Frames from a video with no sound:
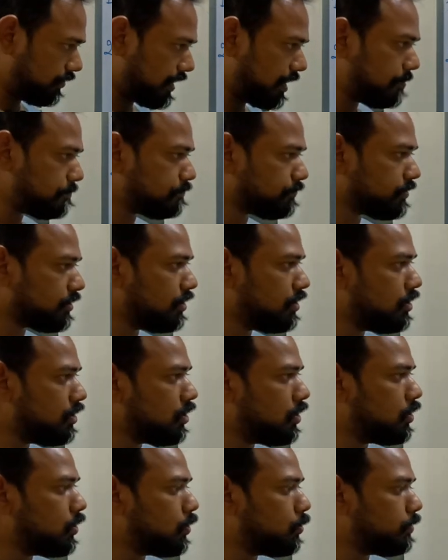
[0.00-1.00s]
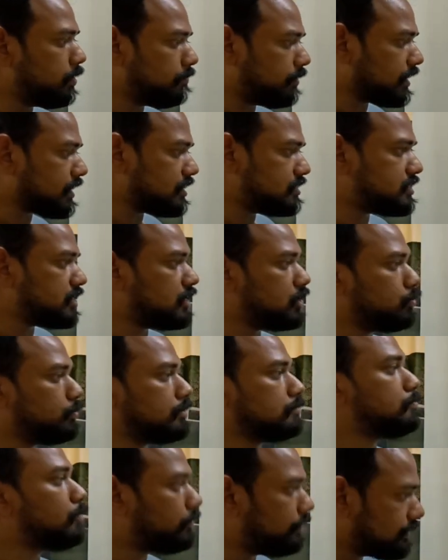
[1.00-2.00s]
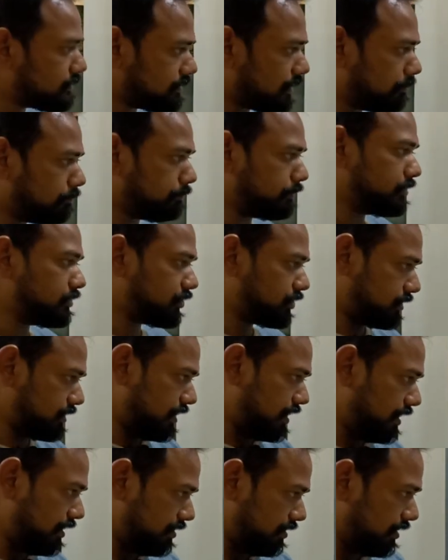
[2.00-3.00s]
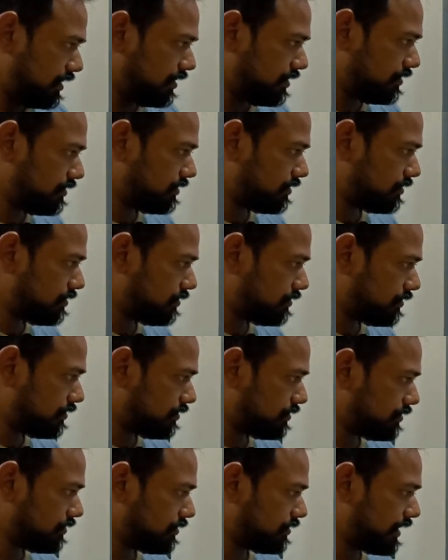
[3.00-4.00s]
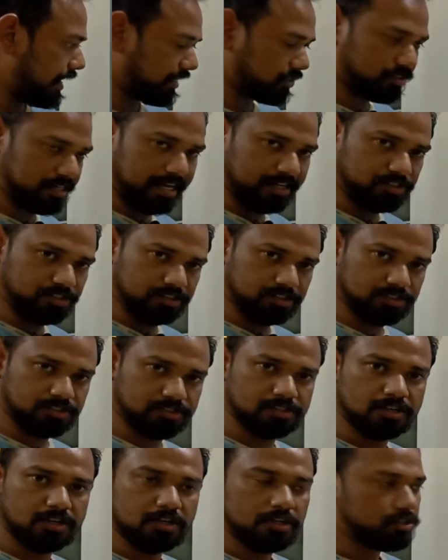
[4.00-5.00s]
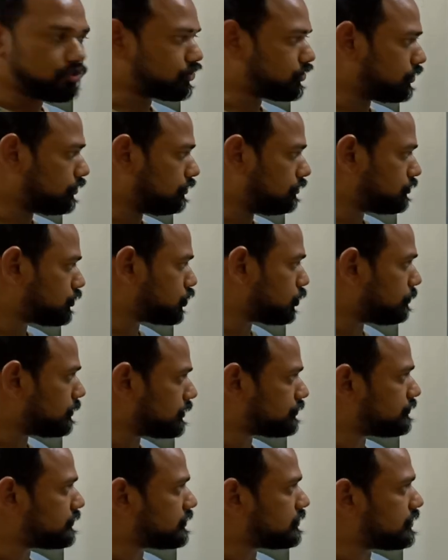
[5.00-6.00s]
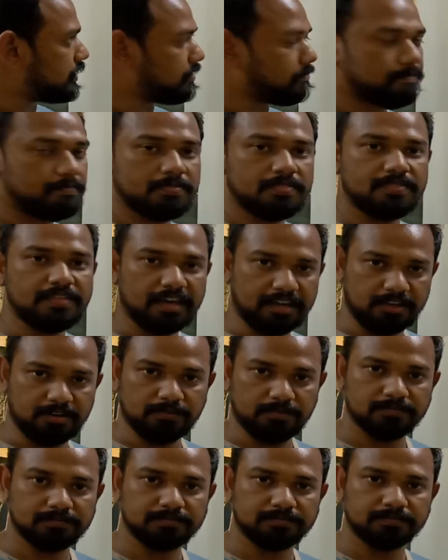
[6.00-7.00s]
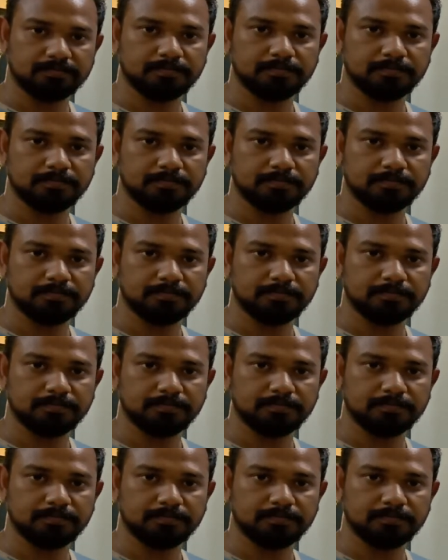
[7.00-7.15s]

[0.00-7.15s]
Okay? We will continue with more examples in the next lectures. So much for today. Thank you.